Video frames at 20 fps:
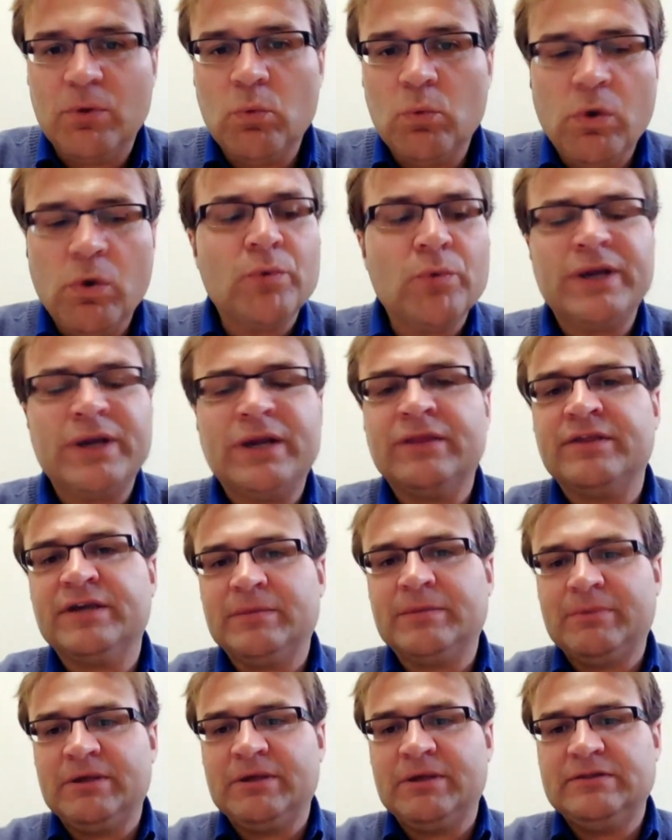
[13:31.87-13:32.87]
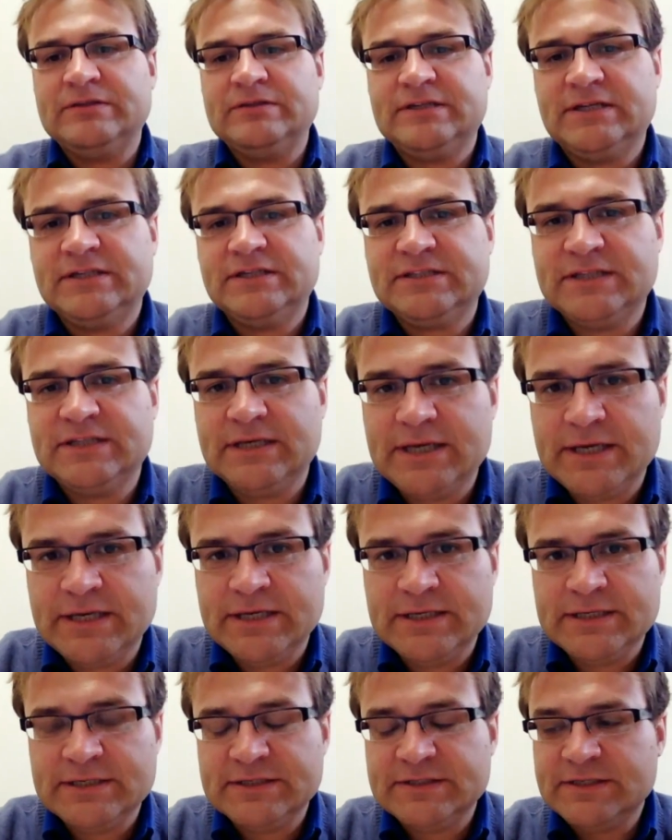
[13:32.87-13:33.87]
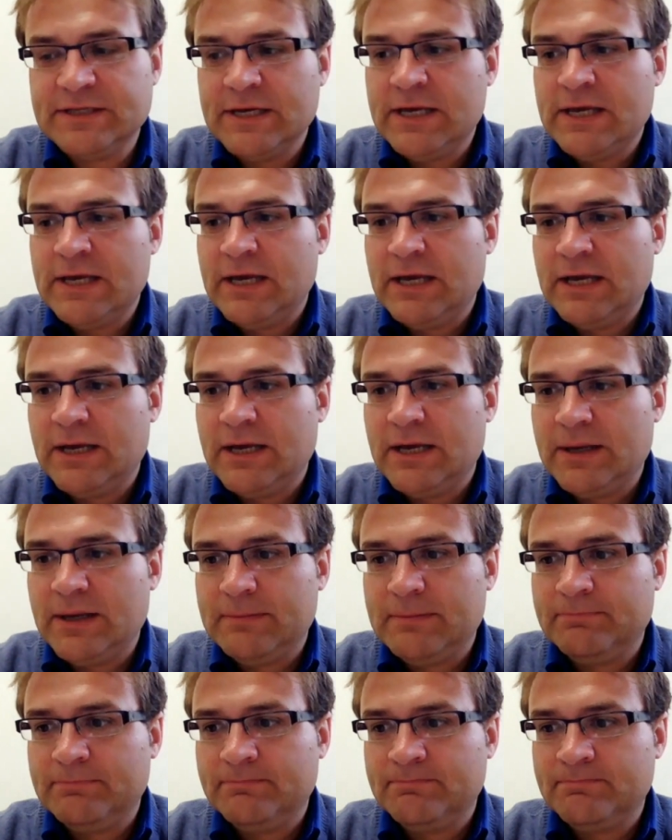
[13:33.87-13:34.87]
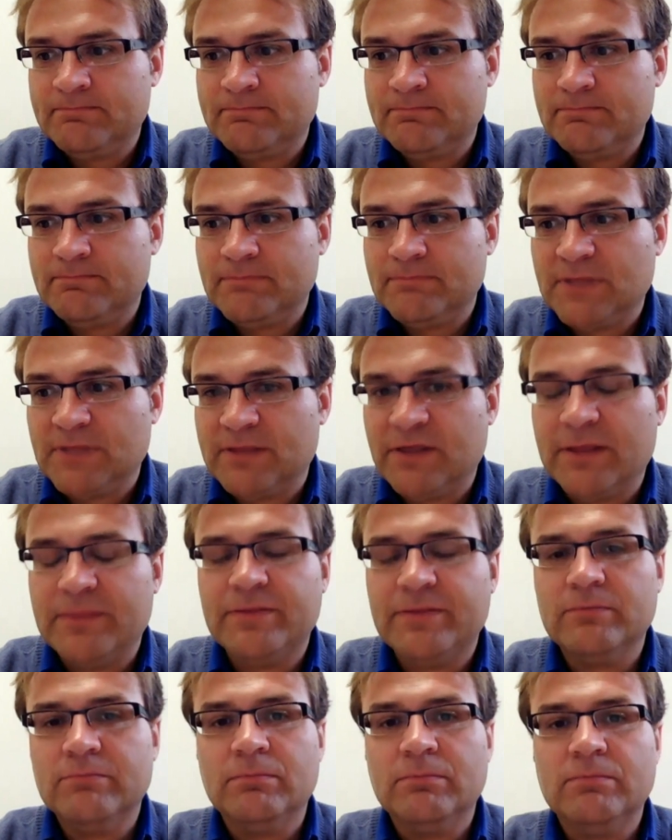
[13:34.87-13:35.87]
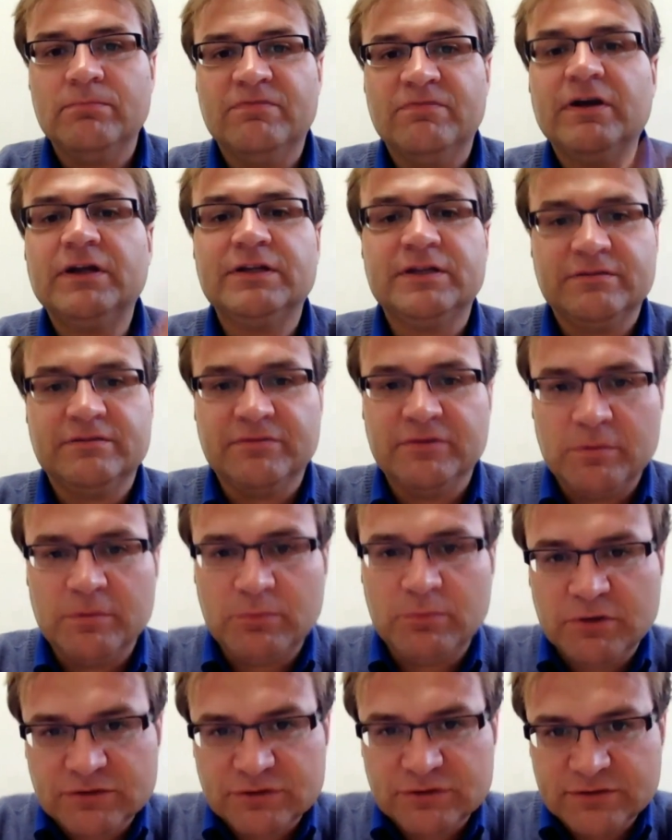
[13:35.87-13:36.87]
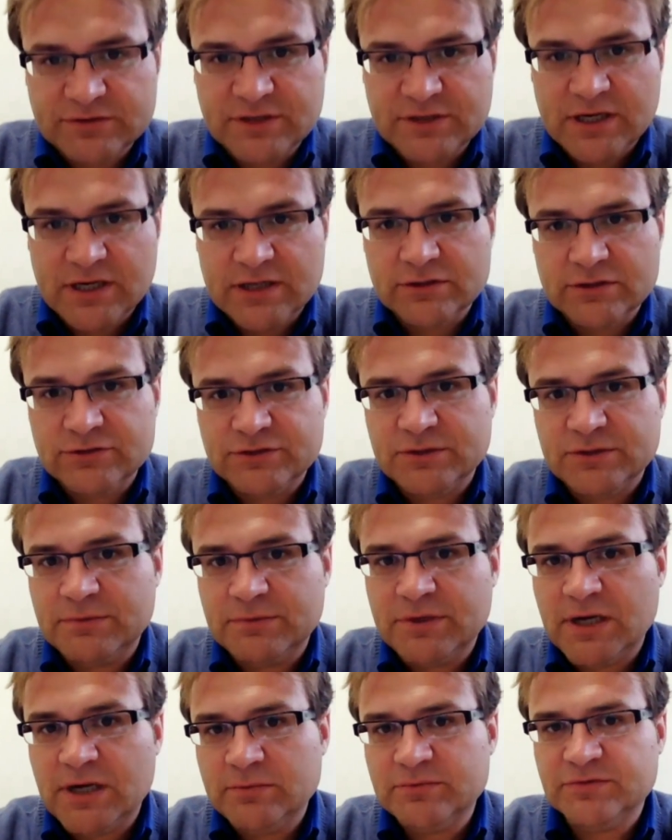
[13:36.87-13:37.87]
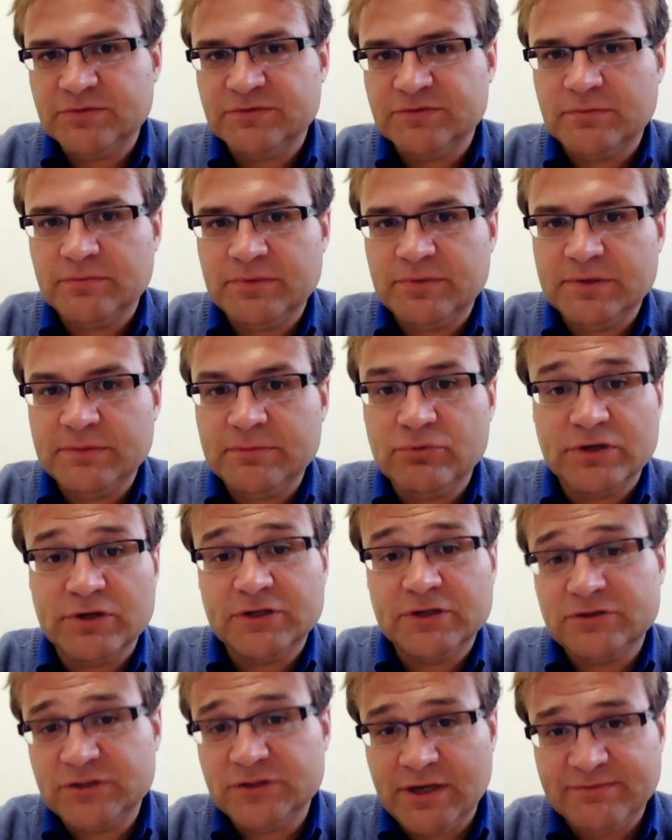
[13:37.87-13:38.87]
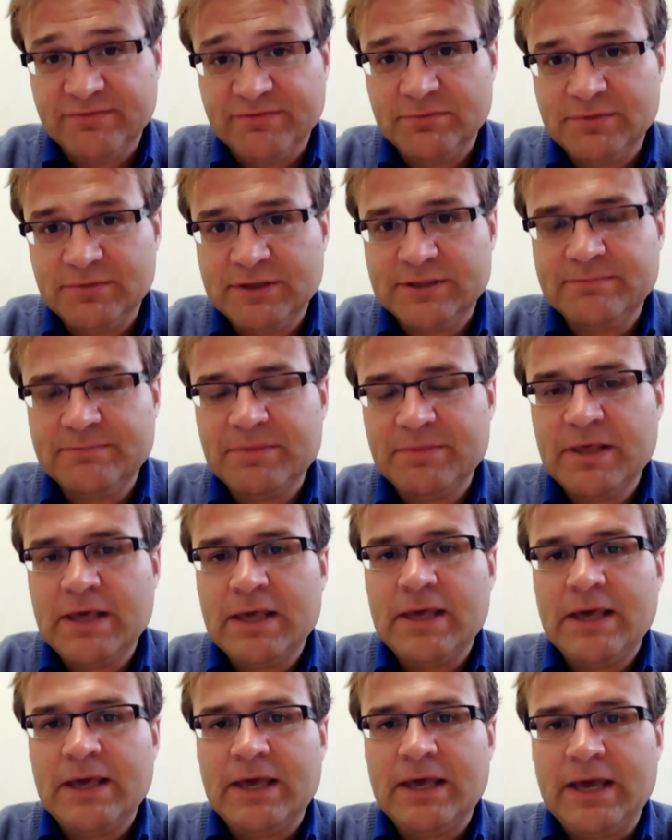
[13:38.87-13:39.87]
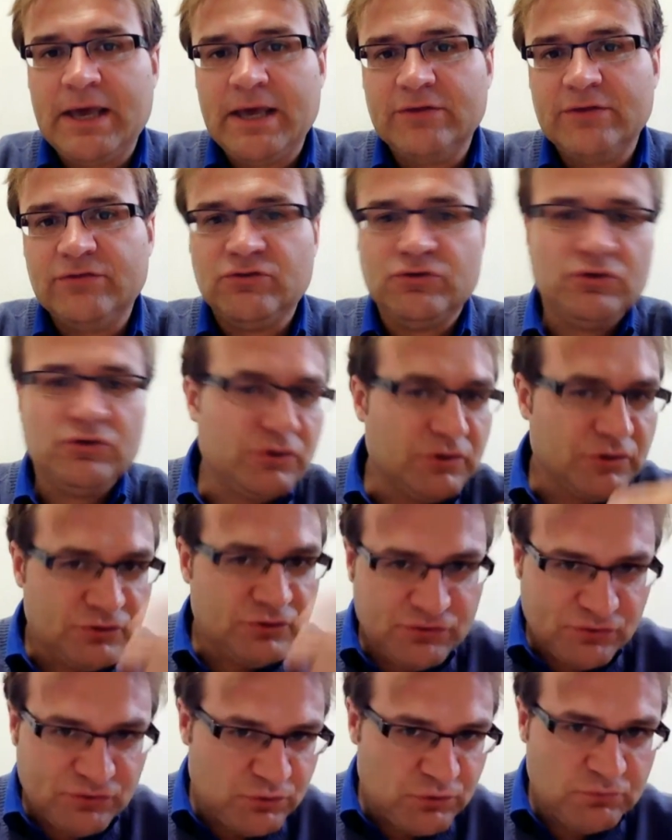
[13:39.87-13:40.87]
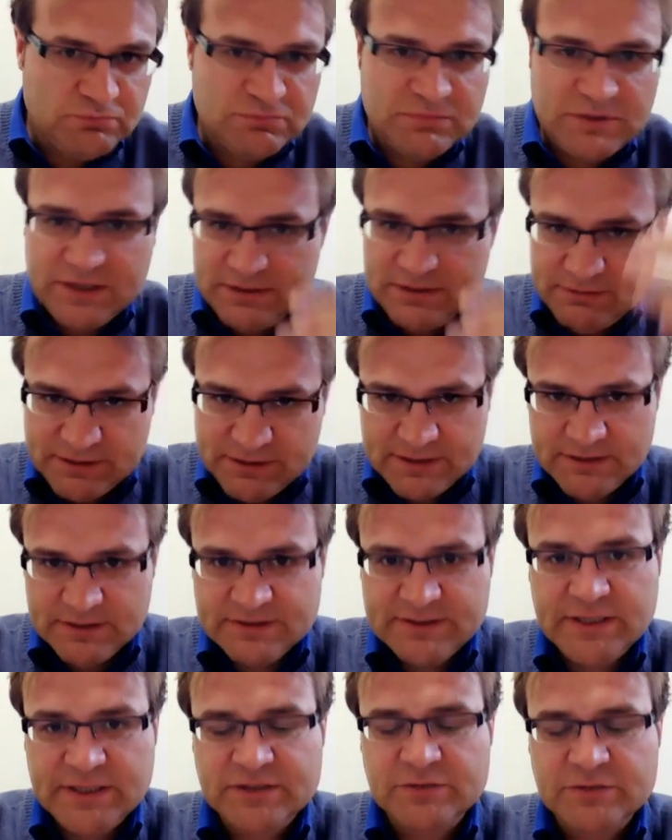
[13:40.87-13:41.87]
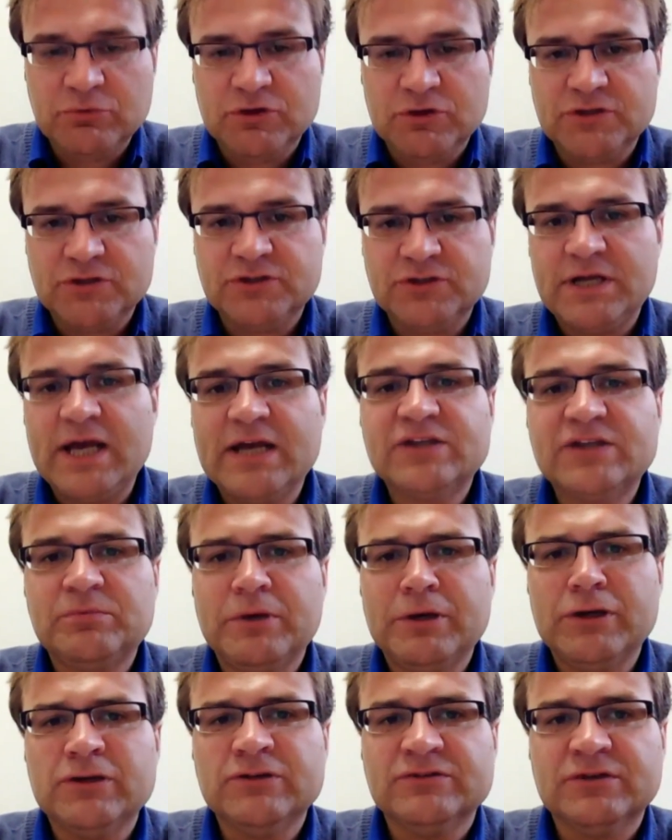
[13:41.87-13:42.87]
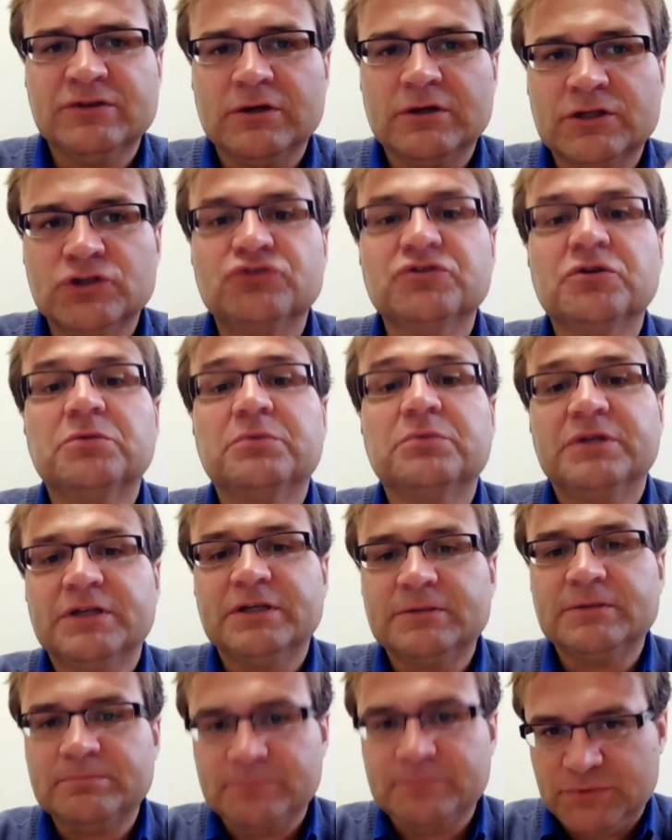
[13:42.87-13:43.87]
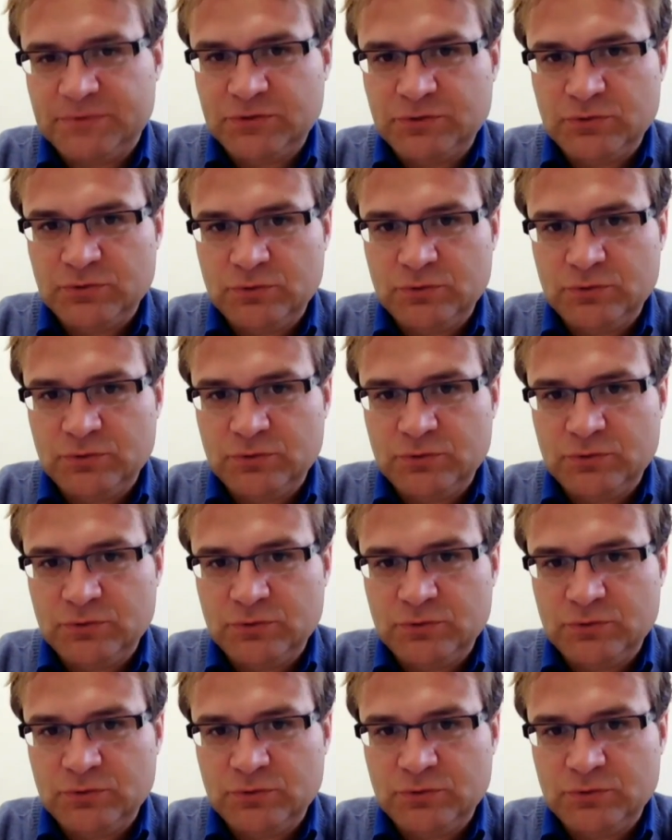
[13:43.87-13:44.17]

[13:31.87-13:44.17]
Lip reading: One way to think about this essay is that the funding for the Marshall Scholarship comes from the British government. And so you can assume that, in a sense, British taxpayers are contributing